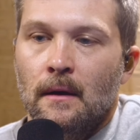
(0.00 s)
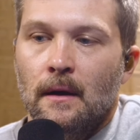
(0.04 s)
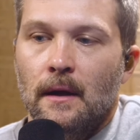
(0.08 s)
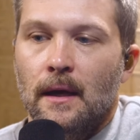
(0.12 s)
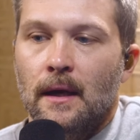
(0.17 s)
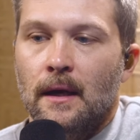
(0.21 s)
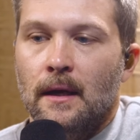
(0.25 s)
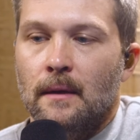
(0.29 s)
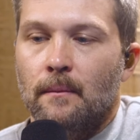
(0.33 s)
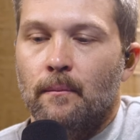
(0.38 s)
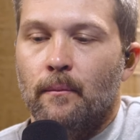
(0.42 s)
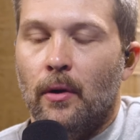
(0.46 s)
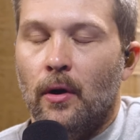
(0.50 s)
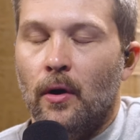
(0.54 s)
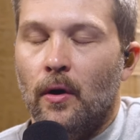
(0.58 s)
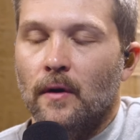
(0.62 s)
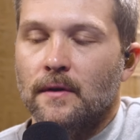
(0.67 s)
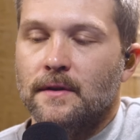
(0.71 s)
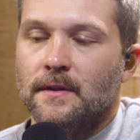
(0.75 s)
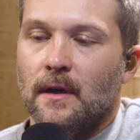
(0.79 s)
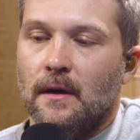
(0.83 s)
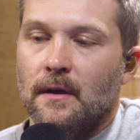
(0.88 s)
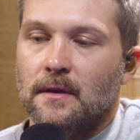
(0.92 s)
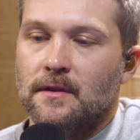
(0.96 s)
And it Paul
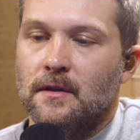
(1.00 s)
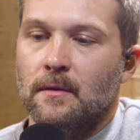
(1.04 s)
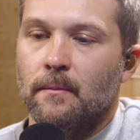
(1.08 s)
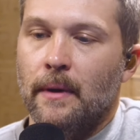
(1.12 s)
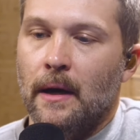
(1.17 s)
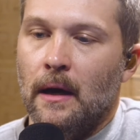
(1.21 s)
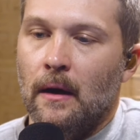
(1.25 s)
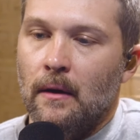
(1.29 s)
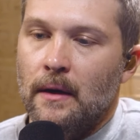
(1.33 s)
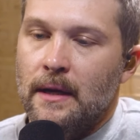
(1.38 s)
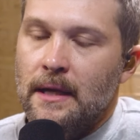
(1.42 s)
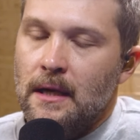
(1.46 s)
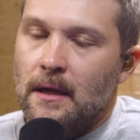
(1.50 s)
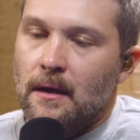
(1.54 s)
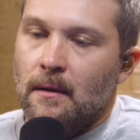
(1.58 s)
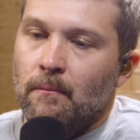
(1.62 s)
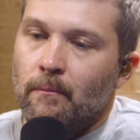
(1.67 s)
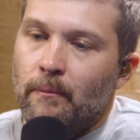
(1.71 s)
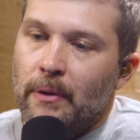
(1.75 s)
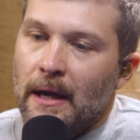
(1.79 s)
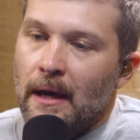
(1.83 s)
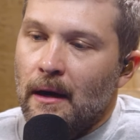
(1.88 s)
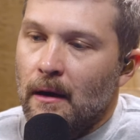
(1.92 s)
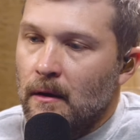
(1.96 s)
talks about he
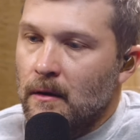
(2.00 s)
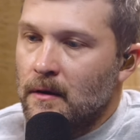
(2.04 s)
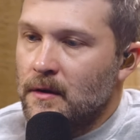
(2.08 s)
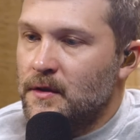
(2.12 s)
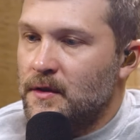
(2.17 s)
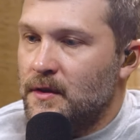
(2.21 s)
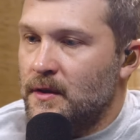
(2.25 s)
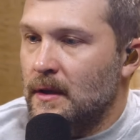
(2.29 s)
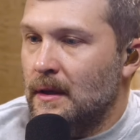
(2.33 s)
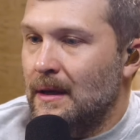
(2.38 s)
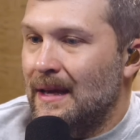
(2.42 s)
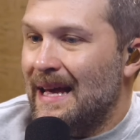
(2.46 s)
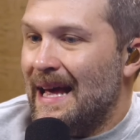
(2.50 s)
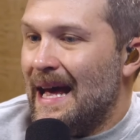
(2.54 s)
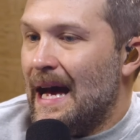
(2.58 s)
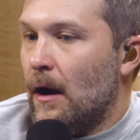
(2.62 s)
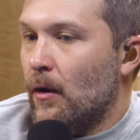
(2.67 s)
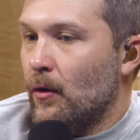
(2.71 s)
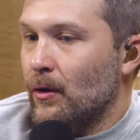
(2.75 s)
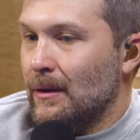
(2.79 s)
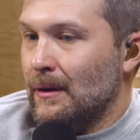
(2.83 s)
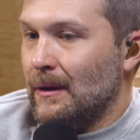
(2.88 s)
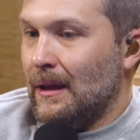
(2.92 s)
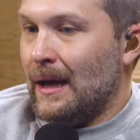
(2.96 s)
compares
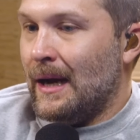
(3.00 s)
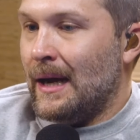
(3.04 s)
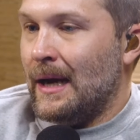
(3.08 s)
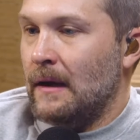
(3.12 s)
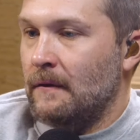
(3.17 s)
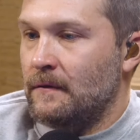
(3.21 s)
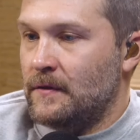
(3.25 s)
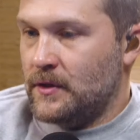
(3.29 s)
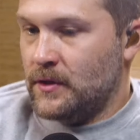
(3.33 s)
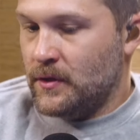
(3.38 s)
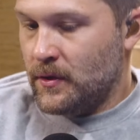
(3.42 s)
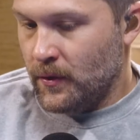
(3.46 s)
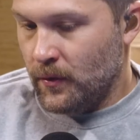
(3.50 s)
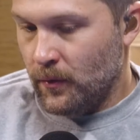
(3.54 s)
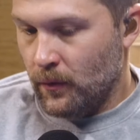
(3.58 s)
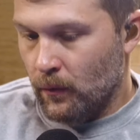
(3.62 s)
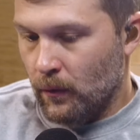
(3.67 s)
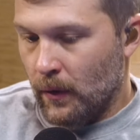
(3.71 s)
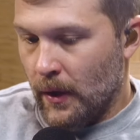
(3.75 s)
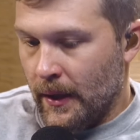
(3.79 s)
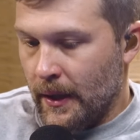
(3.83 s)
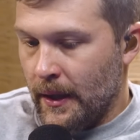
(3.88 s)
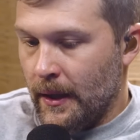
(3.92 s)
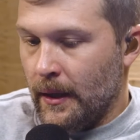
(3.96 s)
our lives to
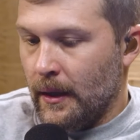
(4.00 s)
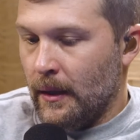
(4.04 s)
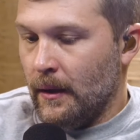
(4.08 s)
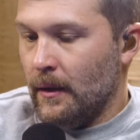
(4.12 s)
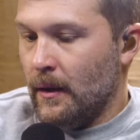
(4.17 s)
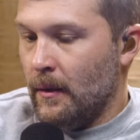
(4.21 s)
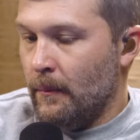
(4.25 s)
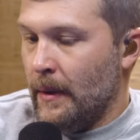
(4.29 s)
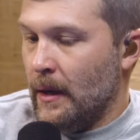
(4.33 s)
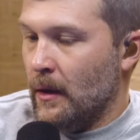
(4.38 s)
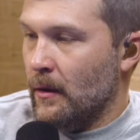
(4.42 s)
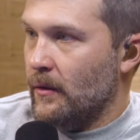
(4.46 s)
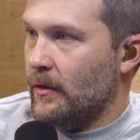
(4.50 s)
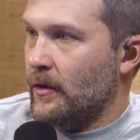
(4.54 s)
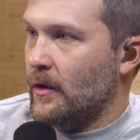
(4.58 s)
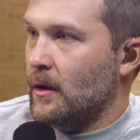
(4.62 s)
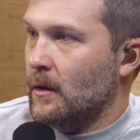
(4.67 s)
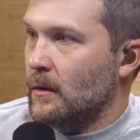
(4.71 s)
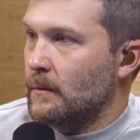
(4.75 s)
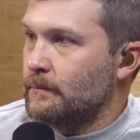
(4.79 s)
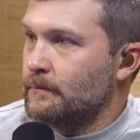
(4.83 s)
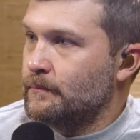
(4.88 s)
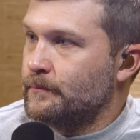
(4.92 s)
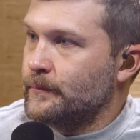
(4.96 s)
running a
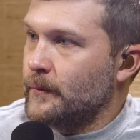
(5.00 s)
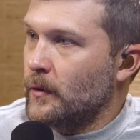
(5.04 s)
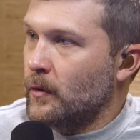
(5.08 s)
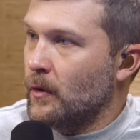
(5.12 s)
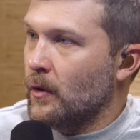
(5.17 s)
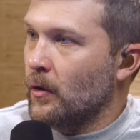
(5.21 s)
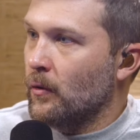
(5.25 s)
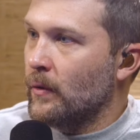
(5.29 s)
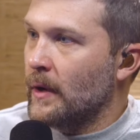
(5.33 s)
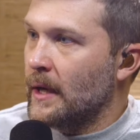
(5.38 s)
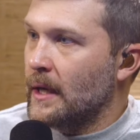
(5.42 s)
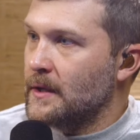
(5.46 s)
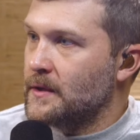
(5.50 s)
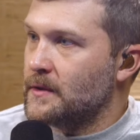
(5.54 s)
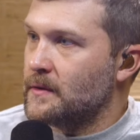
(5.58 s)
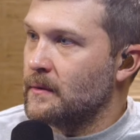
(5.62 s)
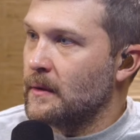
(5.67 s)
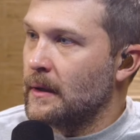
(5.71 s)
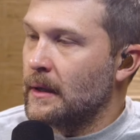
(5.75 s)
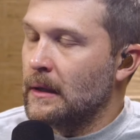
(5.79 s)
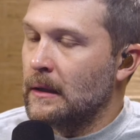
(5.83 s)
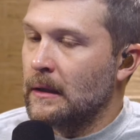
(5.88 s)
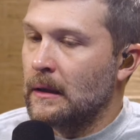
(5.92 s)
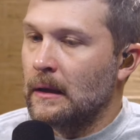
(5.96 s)
marathon yeah. or a race, right?